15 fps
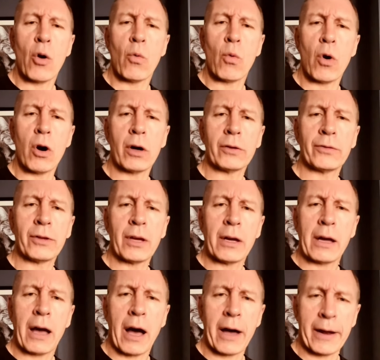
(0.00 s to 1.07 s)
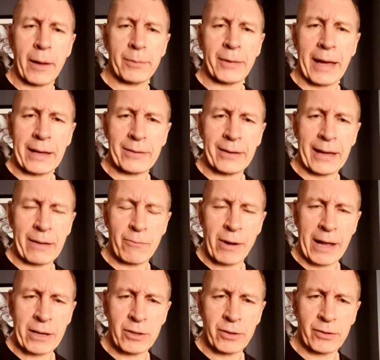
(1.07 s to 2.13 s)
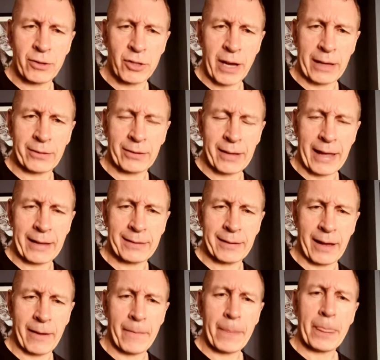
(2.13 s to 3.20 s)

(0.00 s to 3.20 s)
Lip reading: was an update in relation to Jay Slater.